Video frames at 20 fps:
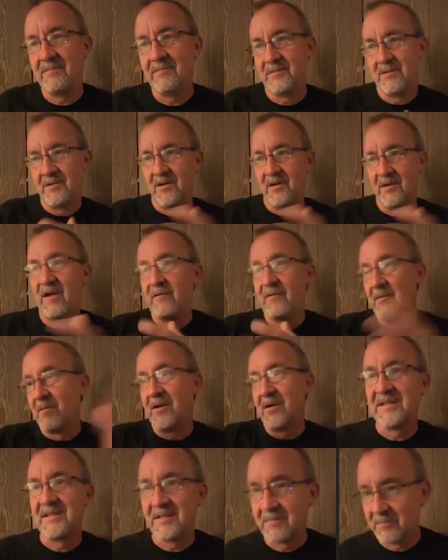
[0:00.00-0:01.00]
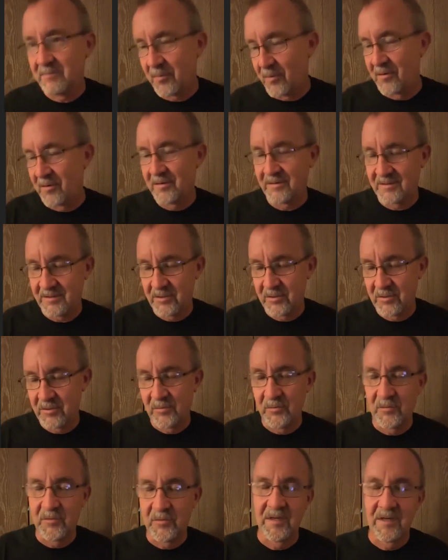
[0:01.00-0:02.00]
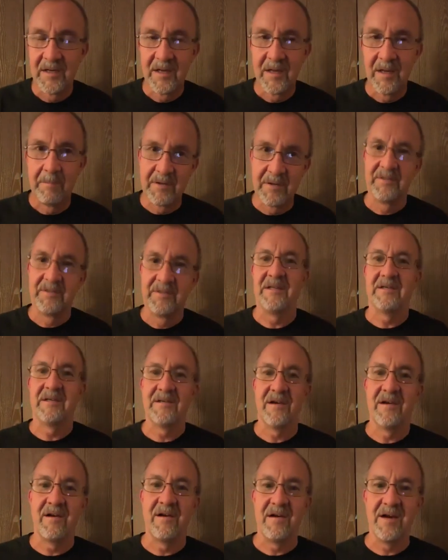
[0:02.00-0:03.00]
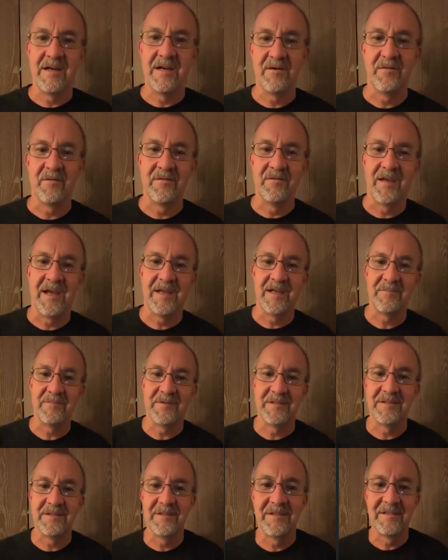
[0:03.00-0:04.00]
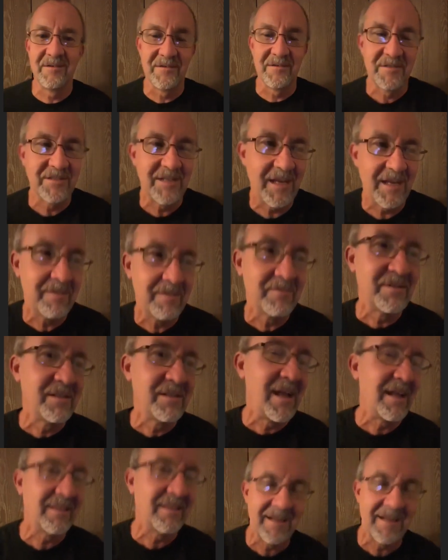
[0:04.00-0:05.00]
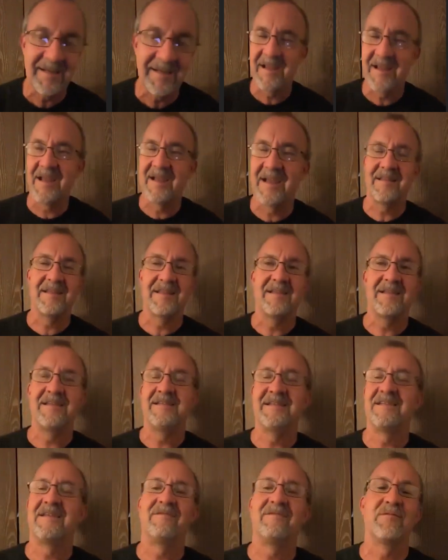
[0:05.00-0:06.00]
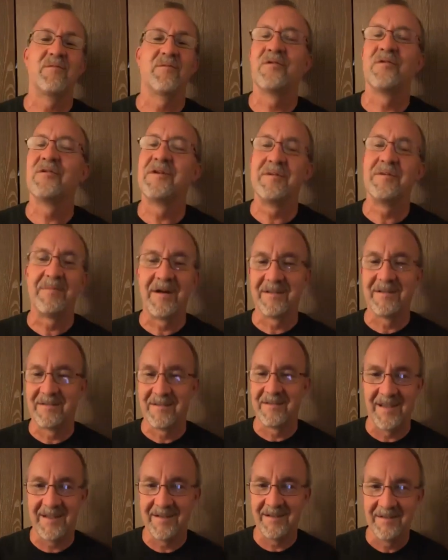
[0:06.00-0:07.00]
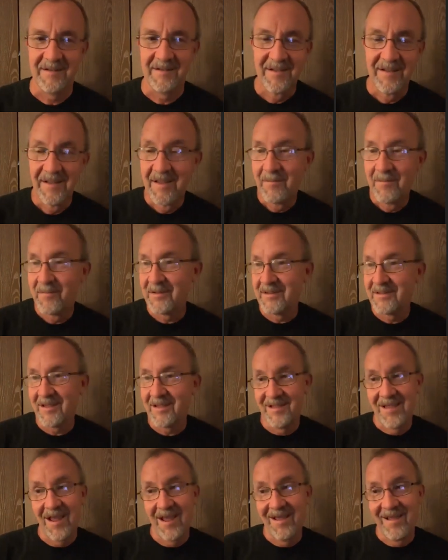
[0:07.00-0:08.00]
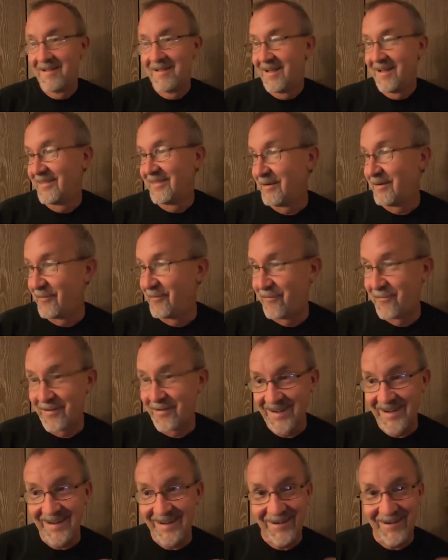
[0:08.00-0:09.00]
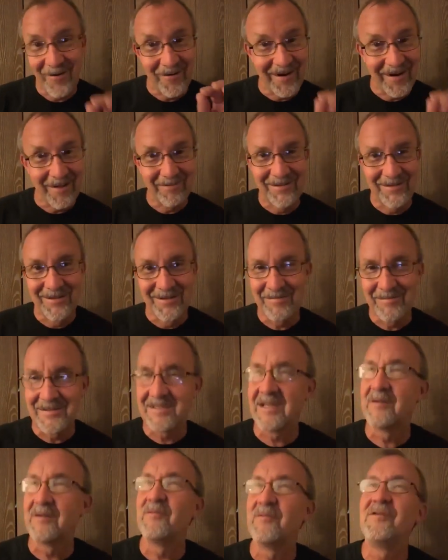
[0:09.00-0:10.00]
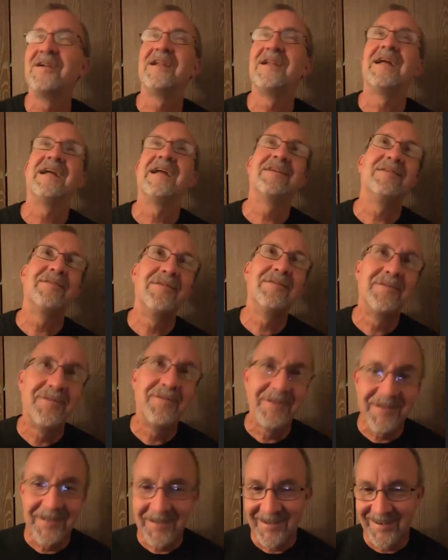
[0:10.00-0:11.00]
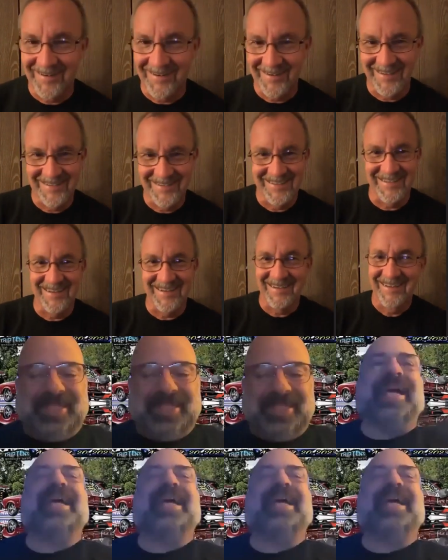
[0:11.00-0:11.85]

you know, everybody's important to building a car. I know that, but you know, Sam's not that guy that he's even worried about that. But I'll never forget going up to him. He's like, what did I do? You know, like,